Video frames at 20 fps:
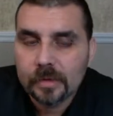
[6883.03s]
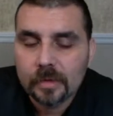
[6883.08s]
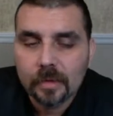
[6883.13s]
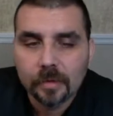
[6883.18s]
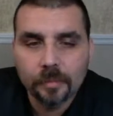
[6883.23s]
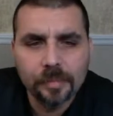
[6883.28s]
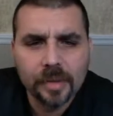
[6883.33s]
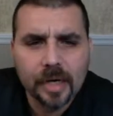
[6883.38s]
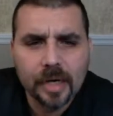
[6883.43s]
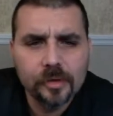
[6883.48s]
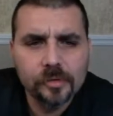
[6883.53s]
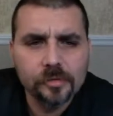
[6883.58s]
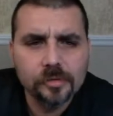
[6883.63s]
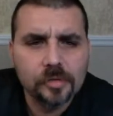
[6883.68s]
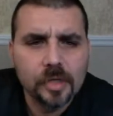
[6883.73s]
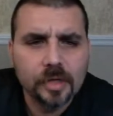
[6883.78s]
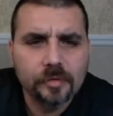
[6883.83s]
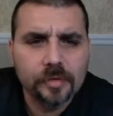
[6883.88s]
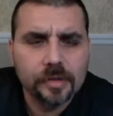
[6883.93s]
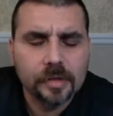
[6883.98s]
but I
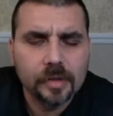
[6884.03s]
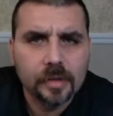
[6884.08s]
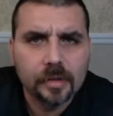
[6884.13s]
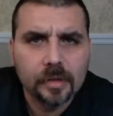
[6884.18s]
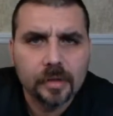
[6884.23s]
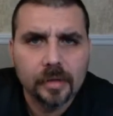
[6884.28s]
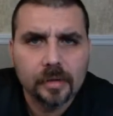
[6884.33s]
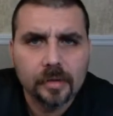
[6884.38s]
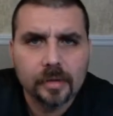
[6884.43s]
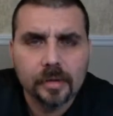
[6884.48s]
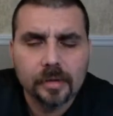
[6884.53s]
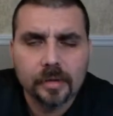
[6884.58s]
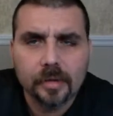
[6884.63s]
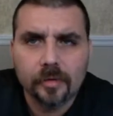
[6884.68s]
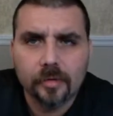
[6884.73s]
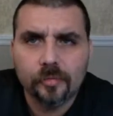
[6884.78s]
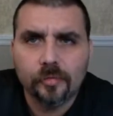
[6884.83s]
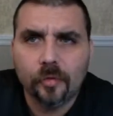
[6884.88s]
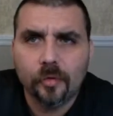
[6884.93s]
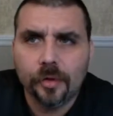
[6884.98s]
used everything. I
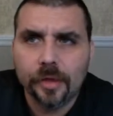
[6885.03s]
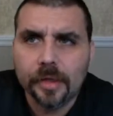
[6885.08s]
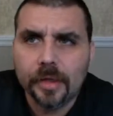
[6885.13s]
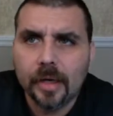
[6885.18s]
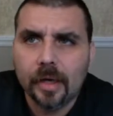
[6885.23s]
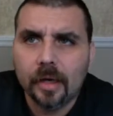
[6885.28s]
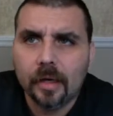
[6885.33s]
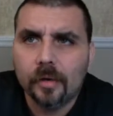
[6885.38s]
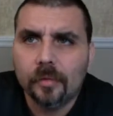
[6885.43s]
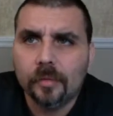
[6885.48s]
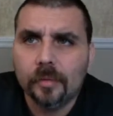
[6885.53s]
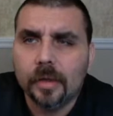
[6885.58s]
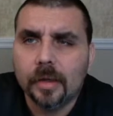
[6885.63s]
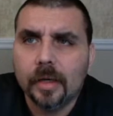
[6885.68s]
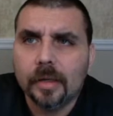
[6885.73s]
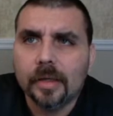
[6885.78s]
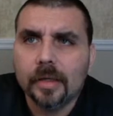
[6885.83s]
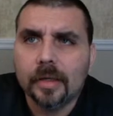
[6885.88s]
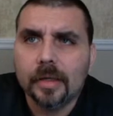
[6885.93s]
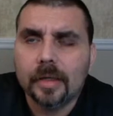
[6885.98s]
did a 40 cal on one.
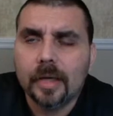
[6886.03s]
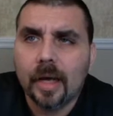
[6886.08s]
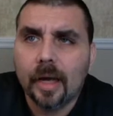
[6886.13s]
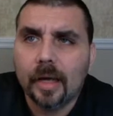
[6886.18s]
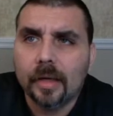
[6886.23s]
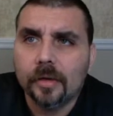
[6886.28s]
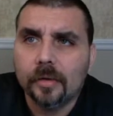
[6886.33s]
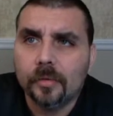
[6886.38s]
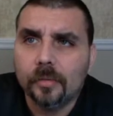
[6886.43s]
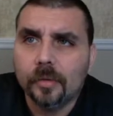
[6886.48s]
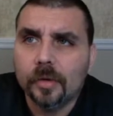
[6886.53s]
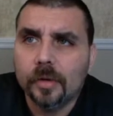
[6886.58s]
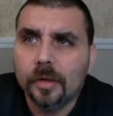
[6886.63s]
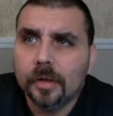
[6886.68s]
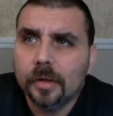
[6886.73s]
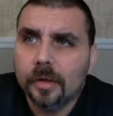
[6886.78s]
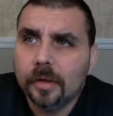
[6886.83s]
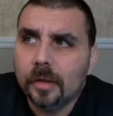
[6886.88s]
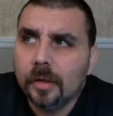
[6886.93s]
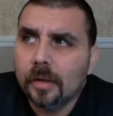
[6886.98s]
I did a 9 on
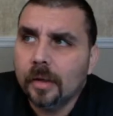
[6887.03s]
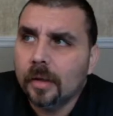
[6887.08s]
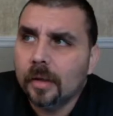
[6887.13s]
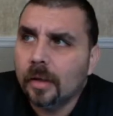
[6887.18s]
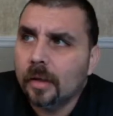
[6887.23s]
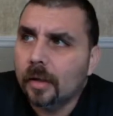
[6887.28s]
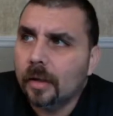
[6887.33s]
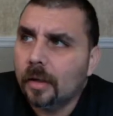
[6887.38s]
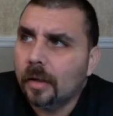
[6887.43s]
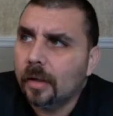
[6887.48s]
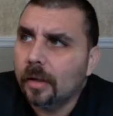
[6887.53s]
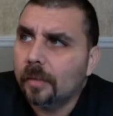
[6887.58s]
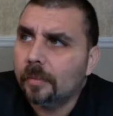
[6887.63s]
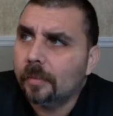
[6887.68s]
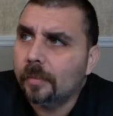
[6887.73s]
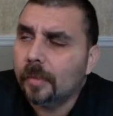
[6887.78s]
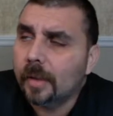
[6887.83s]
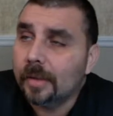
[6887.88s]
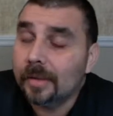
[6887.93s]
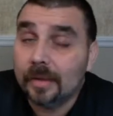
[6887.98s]
one.
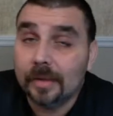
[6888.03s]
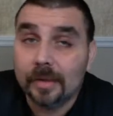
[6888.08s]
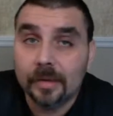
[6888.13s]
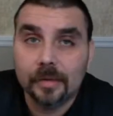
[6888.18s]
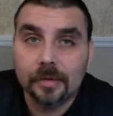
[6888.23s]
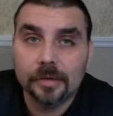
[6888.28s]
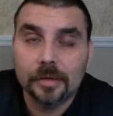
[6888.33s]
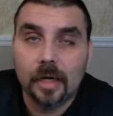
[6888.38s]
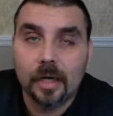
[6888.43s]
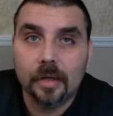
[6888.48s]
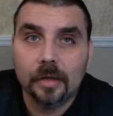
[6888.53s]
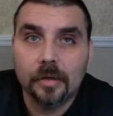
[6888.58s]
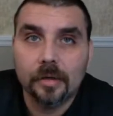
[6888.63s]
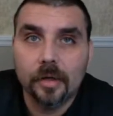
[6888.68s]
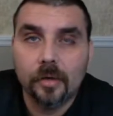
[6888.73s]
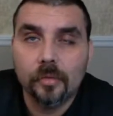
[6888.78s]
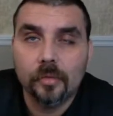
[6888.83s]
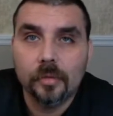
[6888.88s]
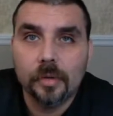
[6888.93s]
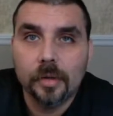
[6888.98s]
I did a shotgun
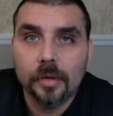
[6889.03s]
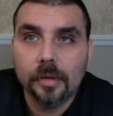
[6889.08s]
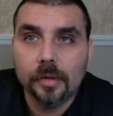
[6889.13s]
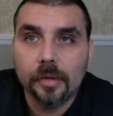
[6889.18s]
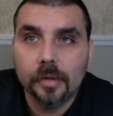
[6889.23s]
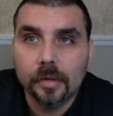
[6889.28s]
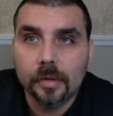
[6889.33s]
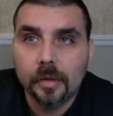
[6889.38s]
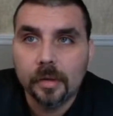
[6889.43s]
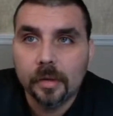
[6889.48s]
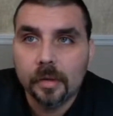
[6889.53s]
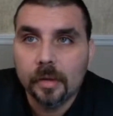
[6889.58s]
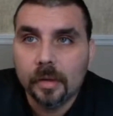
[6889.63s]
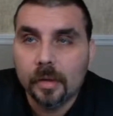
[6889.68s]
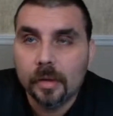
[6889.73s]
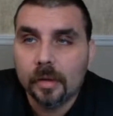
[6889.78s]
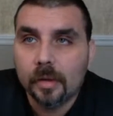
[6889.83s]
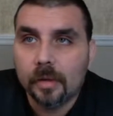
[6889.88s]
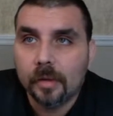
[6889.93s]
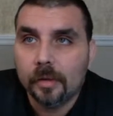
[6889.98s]
on one.
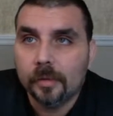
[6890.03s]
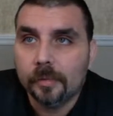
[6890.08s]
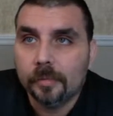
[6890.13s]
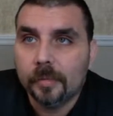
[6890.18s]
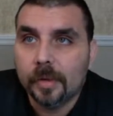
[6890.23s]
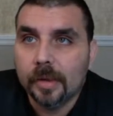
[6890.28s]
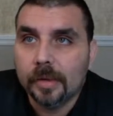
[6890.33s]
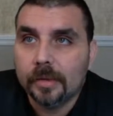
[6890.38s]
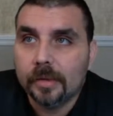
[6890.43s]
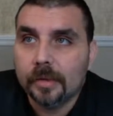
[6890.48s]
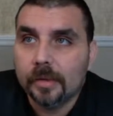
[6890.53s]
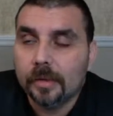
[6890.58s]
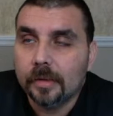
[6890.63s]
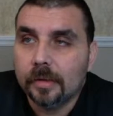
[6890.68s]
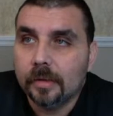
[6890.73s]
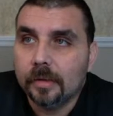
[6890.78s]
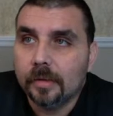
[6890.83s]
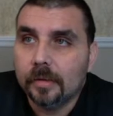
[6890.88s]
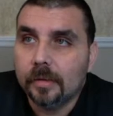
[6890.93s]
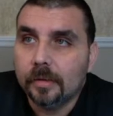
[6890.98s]
I did
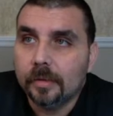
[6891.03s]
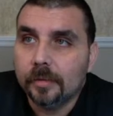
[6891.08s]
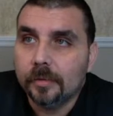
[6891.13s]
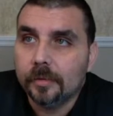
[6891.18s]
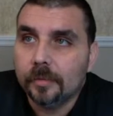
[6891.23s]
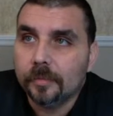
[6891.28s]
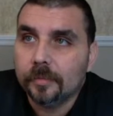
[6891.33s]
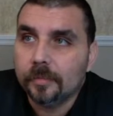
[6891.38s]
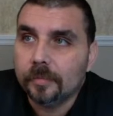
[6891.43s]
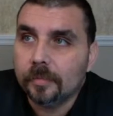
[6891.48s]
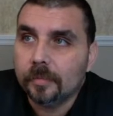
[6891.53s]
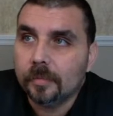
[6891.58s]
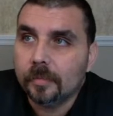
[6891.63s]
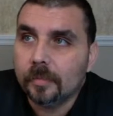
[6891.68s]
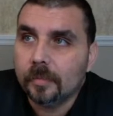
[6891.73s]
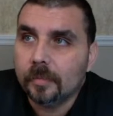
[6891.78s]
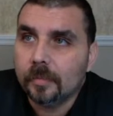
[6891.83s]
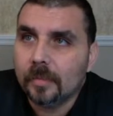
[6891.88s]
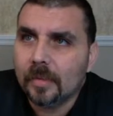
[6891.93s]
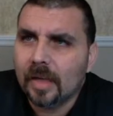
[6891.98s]
a
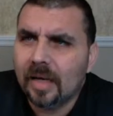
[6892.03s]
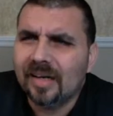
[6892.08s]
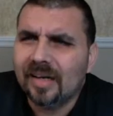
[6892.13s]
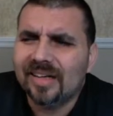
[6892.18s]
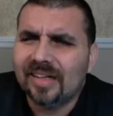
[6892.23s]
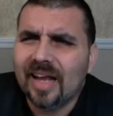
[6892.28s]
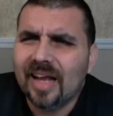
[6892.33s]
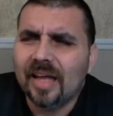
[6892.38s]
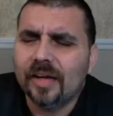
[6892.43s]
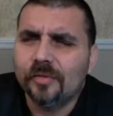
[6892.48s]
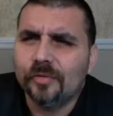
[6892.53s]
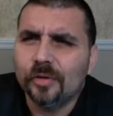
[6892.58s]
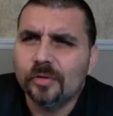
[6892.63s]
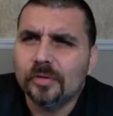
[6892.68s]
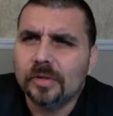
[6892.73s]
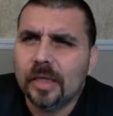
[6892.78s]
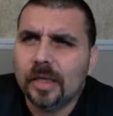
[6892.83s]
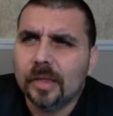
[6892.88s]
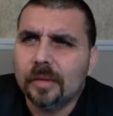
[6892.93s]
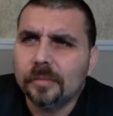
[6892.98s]
9 a few
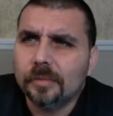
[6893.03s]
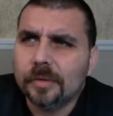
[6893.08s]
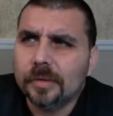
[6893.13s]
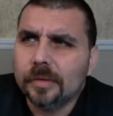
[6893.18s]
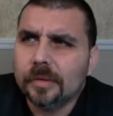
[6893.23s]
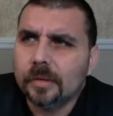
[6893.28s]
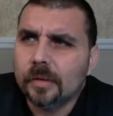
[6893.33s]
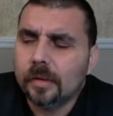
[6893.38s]
times.